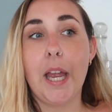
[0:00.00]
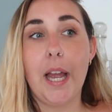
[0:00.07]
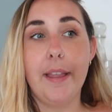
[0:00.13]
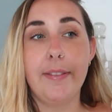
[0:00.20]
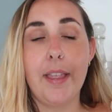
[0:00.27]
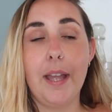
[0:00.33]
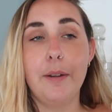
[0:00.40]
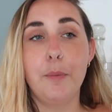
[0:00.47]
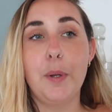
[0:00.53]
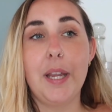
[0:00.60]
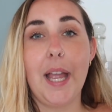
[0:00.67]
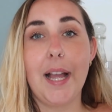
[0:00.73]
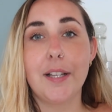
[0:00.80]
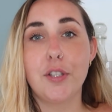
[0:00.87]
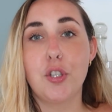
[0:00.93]
And then we
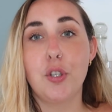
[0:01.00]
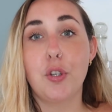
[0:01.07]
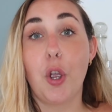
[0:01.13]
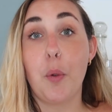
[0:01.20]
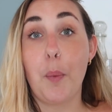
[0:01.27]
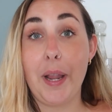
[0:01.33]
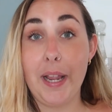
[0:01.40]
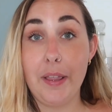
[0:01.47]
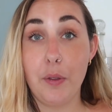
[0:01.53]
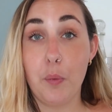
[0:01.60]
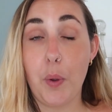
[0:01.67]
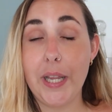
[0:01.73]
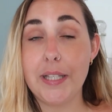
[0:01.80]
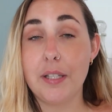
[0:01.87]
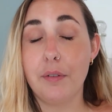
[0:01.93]
had to go wait in the
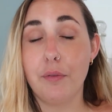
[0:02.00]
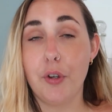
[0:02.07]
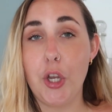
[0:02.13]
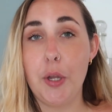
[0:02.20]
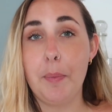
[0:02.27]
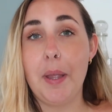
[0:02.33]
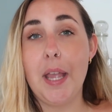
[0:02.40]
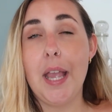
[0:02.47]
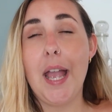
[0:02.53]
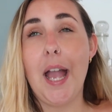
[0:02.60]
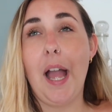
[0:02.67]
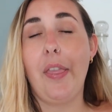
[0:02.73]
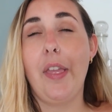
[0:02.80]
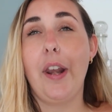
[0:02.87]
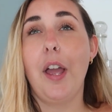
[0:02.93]
waiting room,
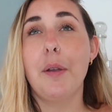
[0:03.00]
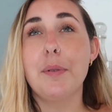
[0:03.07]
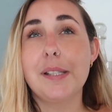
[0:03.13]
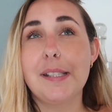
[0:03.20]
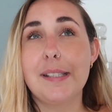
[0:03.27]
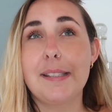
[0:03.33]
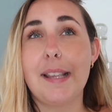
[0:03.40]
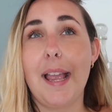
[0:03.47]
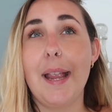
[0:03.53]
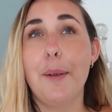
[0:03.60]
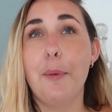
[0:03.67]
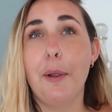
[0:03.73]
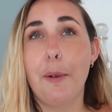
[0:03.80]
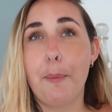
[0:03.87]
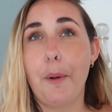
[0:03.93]
and then I would say
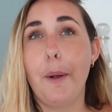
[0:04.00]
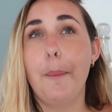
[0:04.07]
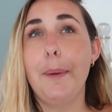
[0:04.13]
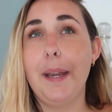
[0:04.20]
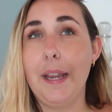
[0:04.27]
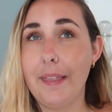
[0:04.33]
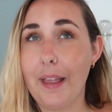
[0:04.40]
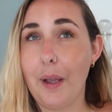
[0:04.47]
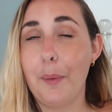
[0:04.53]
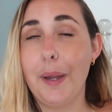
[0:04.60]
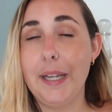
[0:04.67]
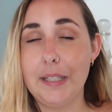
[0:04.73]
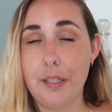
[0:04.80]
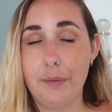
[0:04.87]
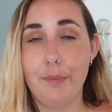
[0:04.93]
we were probably in that
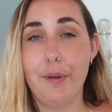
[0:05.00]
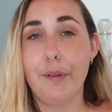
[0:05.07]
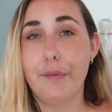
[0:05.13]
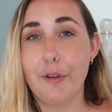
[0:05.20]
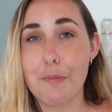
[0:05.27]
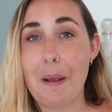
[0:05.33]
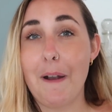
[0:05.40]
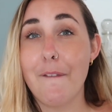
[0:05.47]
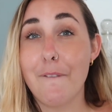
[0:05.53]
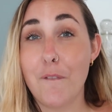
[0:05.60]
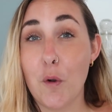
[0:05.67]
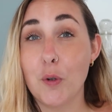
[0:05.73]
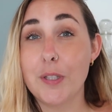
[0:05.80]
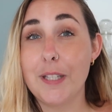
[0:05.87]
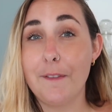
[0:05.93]
waiting room for about
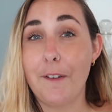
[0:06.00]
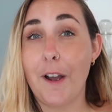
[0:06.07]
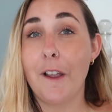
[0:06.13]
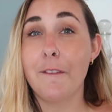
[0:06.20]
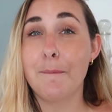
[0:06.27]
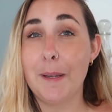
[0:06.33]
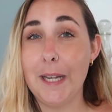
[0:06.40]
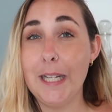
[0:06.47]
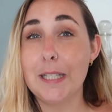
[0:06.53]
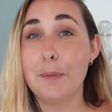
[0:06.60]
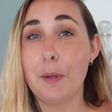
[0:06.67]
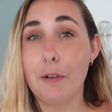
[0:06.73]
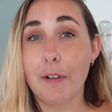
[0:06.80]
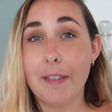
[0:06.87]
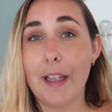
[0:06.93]
45 minutes.
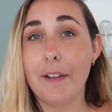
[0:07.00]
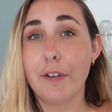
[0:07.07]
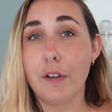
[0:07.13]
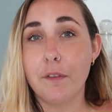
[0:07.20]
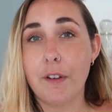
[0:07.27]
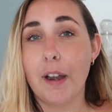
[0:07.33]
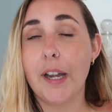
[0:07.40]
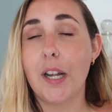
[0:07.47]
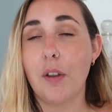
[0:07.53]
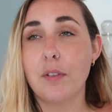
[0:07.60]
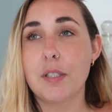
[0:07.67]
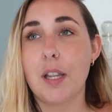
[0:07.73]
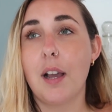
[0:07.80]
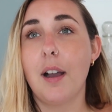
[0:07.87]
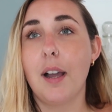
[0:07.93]
We were in there for a very
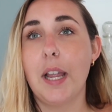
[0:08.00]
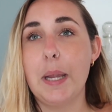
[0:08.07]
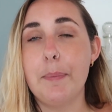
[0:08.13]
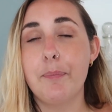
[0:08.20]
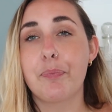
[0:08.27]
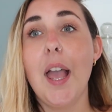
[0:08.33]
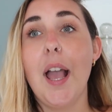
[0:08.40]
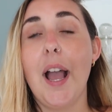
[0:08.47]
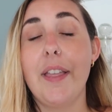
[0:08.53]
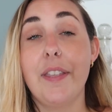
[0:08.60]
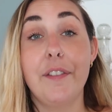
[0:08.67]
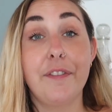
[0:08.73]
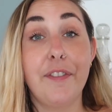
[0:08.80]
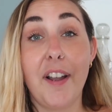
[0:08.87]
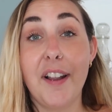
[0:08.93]
long time, and
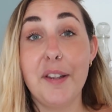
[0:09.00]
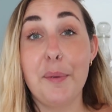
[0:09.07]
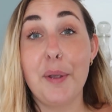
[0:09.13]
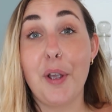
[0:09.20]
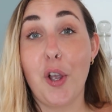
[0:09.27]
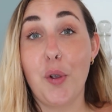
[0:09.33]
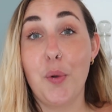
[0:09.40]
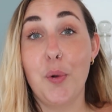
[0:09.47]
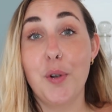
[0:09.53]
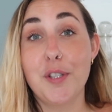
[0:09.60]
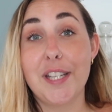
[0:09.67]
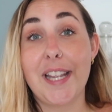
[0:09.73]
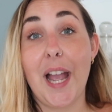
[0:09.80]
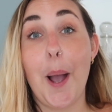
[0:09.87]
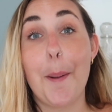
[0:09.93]
then finally we got
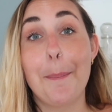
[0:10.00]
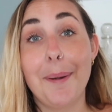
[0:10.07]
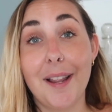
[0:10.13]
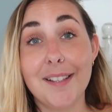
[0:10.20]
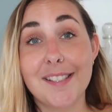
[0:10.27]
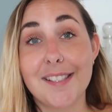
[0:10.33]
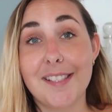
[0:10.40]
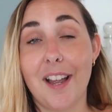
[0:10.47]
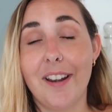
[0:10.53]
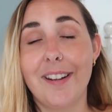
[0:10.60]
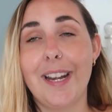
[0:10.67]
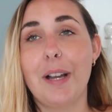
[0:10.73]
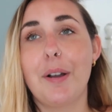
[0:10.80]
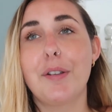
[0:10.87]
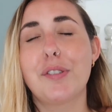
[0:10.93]
called to get our bloods
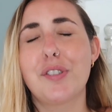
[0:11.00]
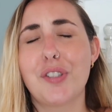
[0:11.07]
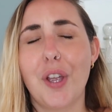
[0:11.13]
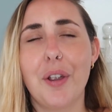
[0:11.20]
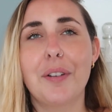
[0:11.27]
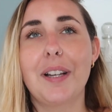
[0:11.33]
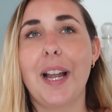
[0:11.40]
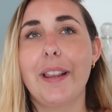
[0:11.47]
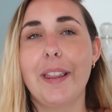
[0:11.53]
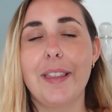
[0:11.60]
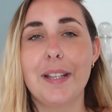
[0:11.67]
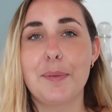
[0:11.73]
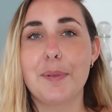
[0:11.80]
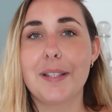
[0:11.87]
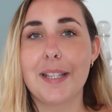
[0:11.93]
done. Now I was so glad that
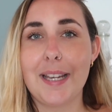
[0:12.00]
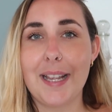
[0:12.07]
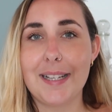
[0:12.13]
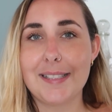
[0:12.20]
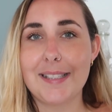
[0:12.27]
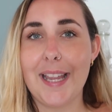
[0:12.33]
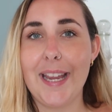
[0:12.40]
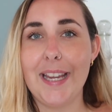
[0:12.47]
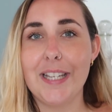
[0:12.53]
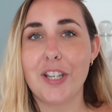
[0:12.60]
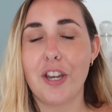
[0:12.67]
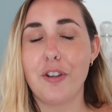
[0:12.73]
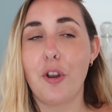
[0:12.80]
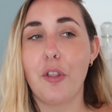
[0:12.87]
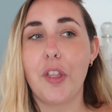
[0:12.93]
this was the next stage
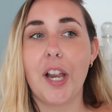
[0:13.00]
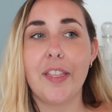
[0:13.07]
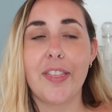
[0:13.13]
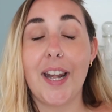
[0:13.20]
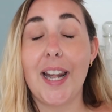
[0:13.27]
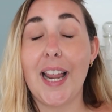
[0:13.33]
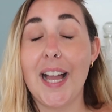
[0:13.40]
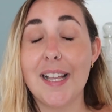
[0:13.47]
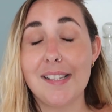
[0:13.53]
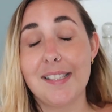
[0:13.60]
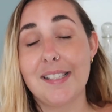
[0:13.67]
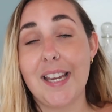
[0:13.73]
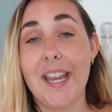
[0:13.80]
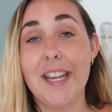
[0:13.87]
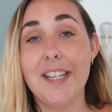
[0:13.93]
and not like the
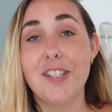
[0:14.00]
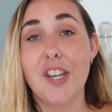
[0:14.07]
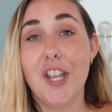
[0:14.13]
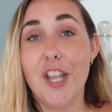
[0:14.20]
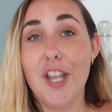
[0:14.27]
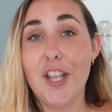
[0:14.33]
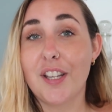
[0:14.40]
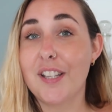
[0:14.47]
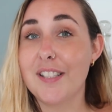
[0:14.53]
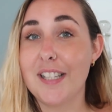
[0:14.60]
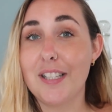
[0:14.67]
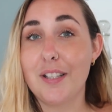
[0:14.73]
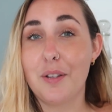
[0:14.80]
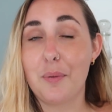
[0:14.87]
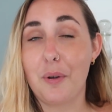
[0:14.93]
last stage, because
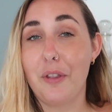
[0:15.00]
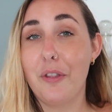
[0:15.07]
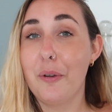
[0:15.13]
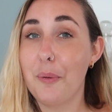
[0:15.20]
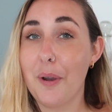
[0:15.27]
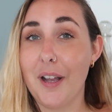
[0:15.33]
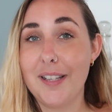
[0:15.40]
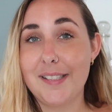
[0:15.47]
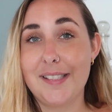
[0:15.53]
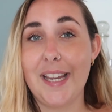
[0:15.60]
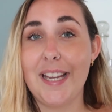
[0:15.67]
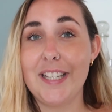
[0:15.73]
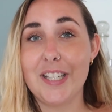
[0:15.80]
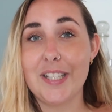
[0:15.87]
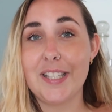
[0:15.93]
this is one of the worst
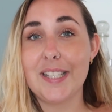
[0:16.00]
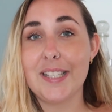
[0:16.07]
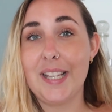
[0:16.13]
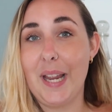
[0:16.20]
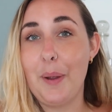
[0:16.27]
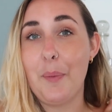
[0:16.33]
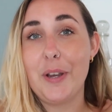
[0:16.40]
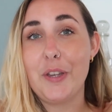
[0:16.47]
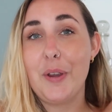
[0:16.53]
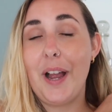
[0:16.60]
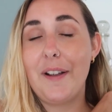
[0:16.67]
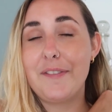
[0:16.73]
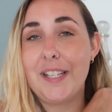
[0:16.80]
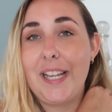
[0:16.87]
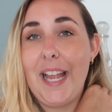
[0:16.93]
stages, isn't it, when you
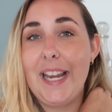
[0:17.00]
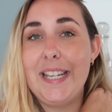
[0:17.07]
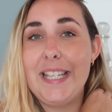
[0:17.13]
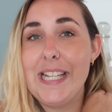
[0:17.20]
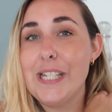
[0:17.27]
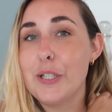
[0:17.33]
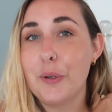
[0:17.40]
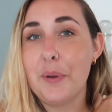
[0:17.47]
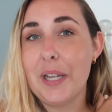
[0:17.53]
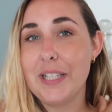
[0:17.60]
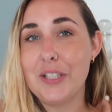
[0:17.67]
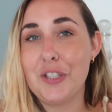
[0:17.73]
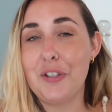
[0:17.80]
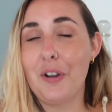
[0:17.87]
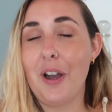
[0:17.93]
have to get a needle
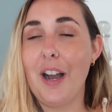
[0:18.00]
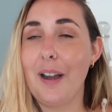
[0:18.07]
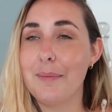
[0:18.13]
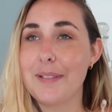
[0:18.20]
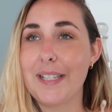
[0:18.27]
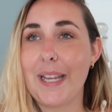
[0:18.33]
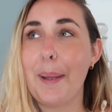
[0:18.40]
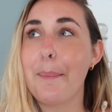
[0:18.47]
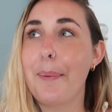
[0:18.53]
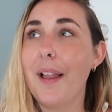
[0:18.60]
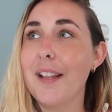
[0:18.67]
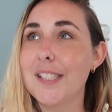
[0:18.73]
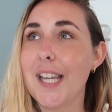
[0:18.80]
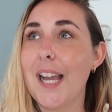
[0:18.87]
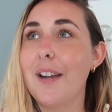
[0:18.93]
into your arm to get
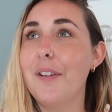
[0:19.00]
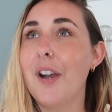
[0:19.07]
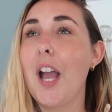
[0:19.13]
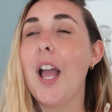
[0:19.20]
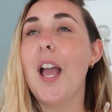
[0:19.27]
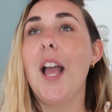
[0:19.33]
blood out.